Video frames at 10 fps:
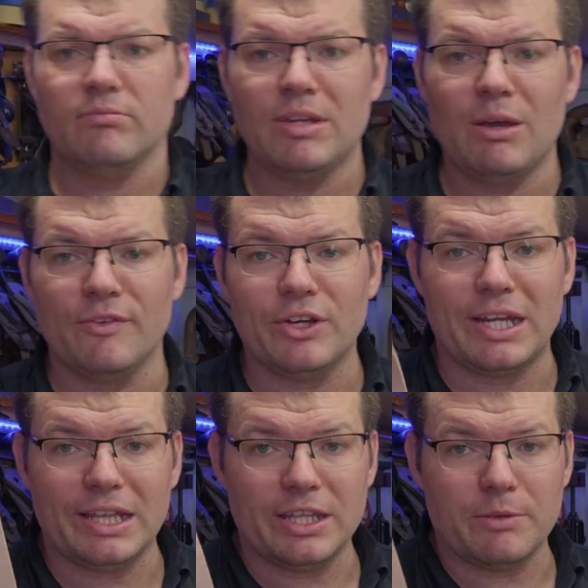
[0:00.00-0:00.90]
Now we've got
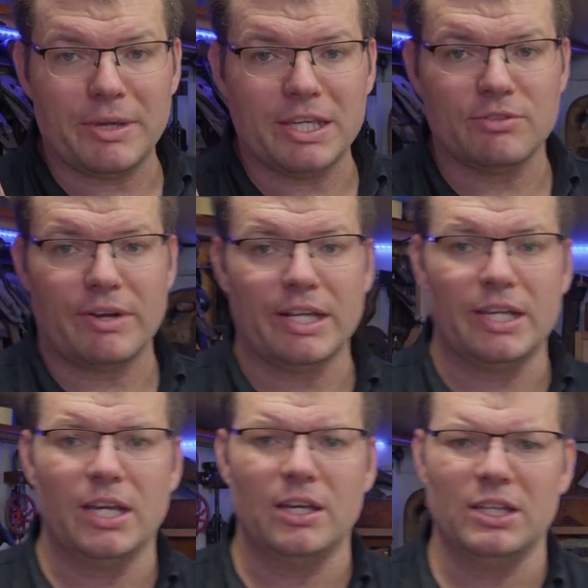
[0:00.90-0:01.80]
our leather piece
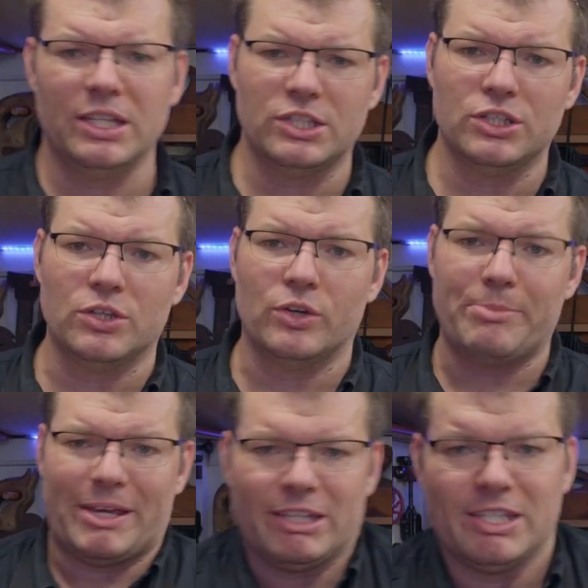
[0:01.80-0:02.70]
ready, let's just talk
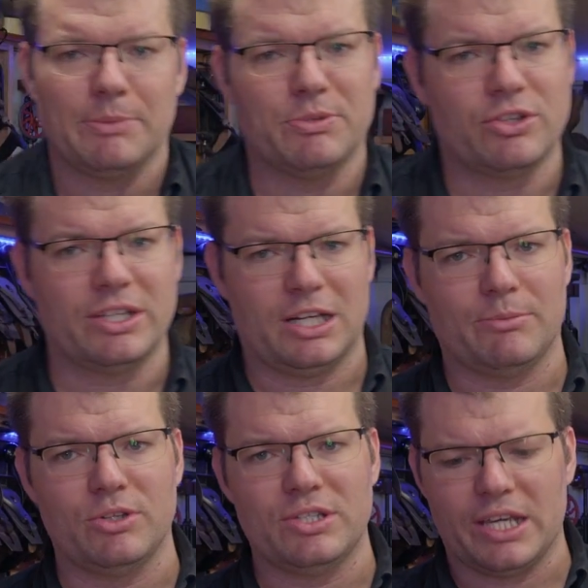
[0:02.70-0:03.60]
about the substrate that
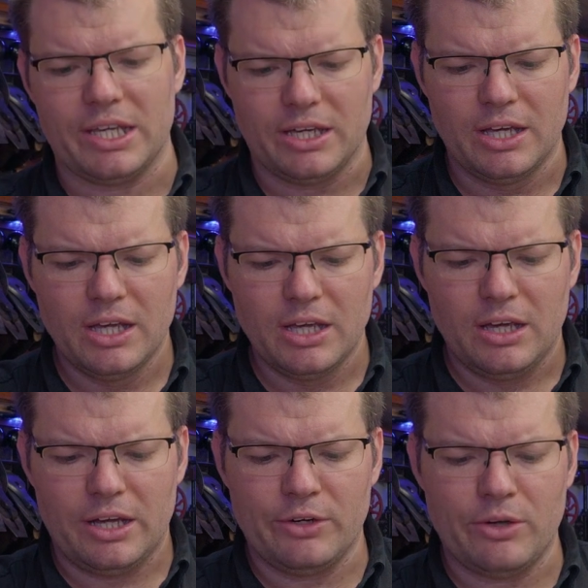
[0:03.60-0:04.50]
I'm using here.
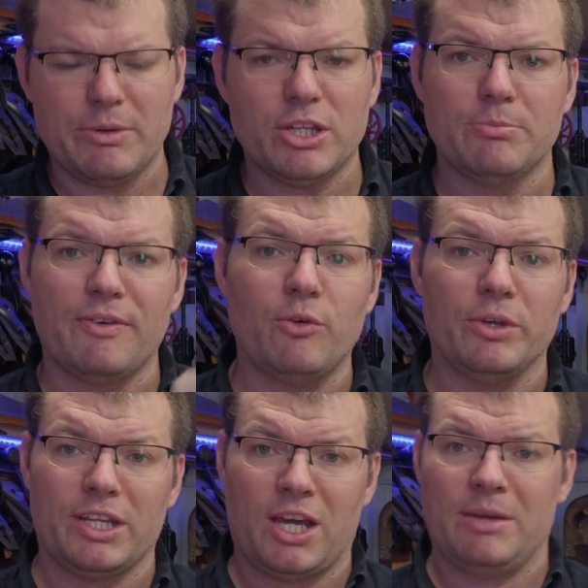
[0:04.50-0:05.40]
I know I mentioned before
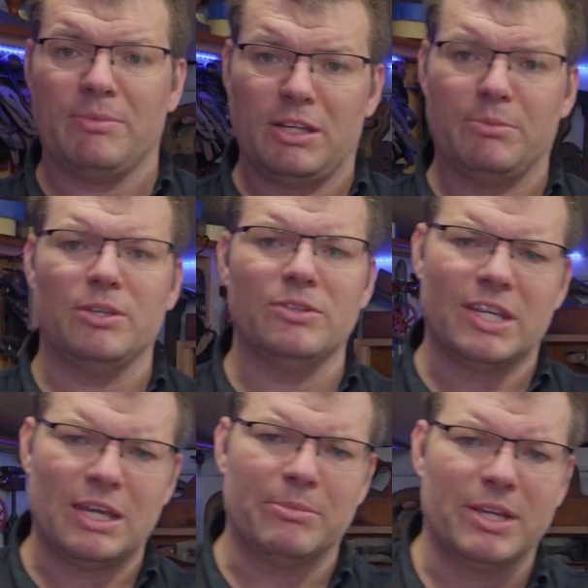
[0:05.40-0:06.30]
that I'm going to be
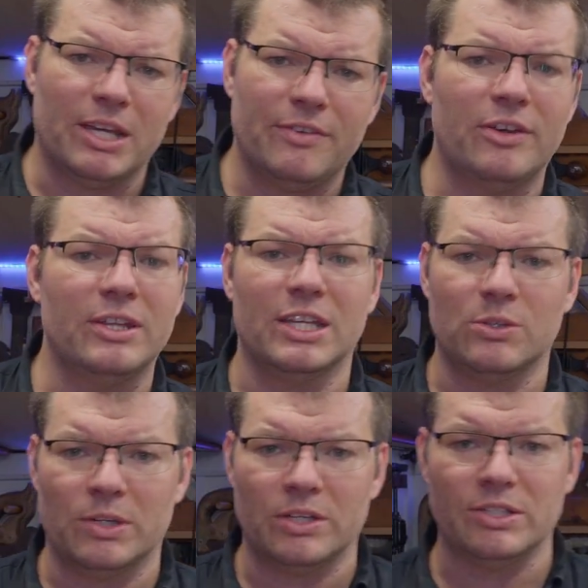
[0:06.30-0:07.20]
using MDF. That's
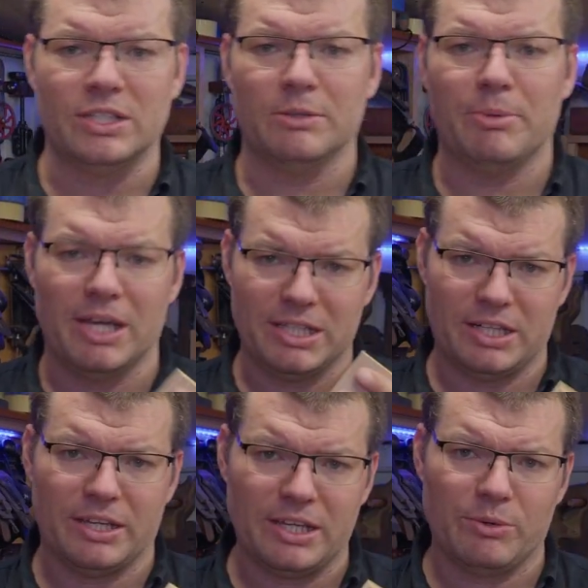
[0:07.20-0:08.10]
what I used in the past,
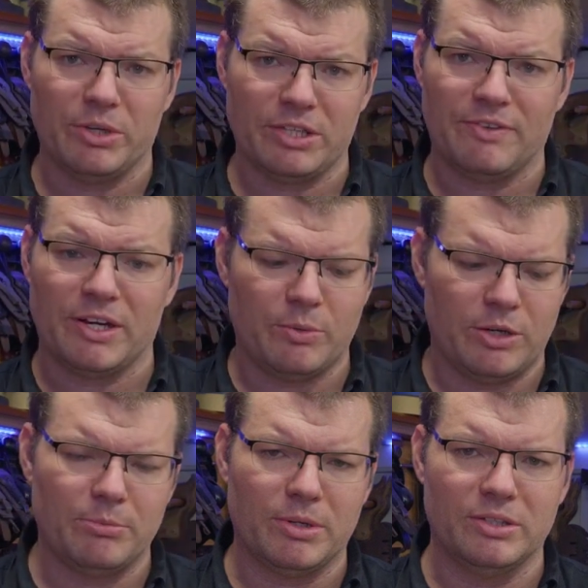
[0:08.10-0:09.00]
and I think works very
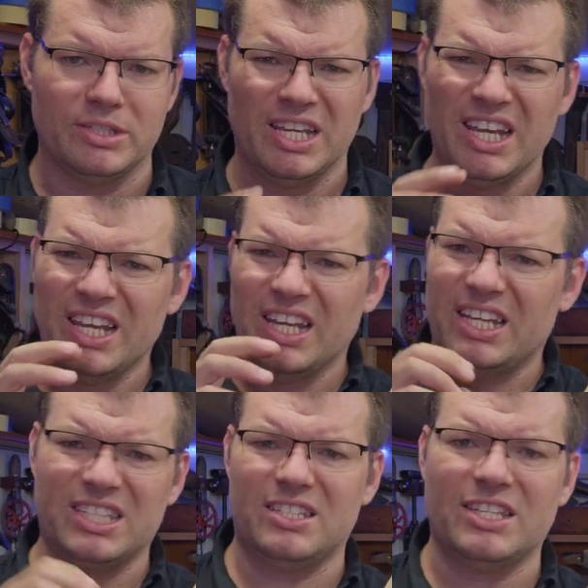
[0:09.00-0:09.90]
well because
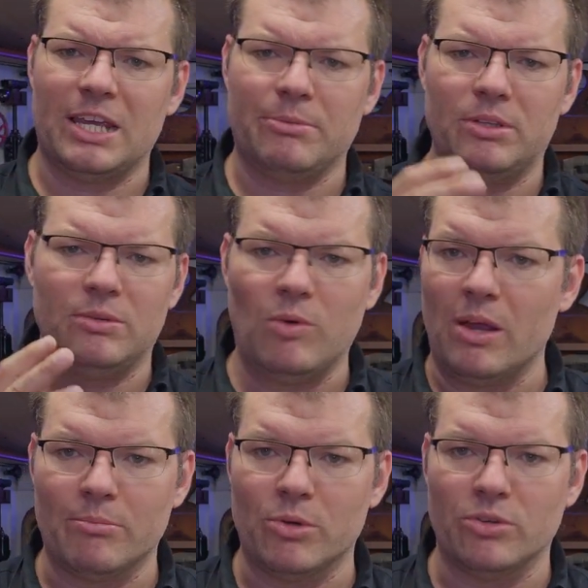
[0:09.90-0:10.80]
it's stable,
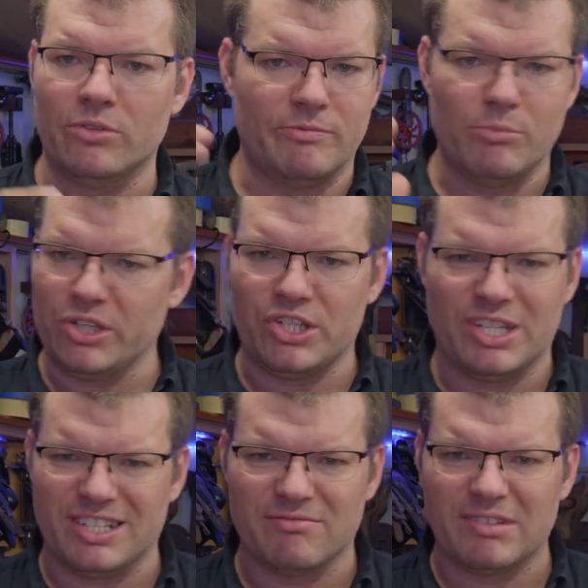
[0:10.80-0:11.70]
won't move, moisture
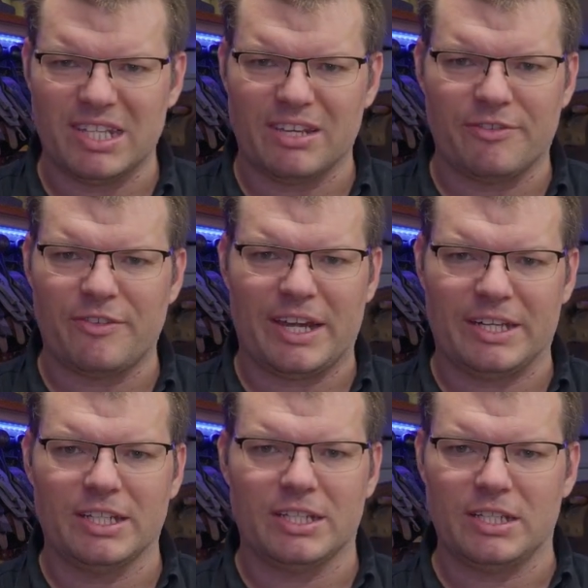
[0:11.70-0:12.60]
doesn't really
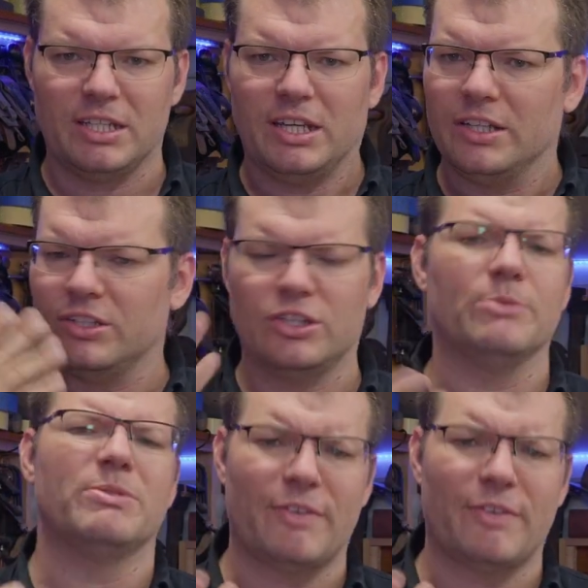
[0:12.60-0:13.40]
affect it in terms of